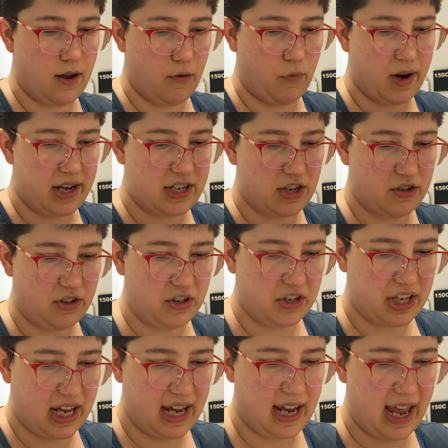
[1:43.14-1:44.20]
when you're
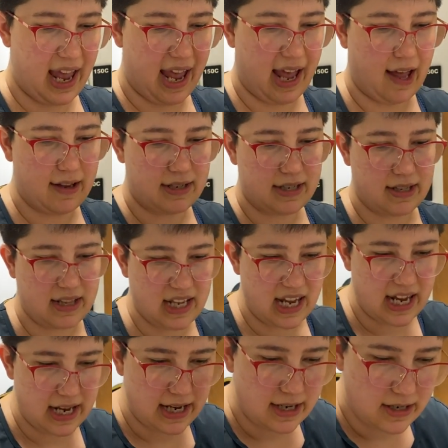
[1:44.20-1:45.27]
looking at
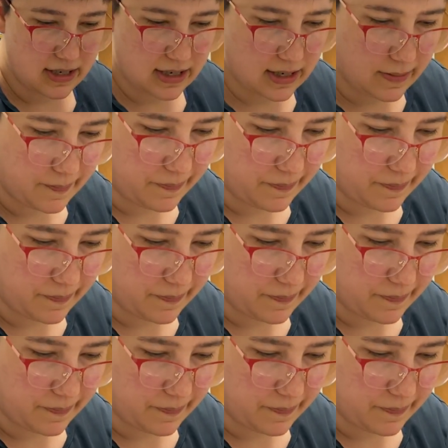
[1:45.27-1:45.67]
these,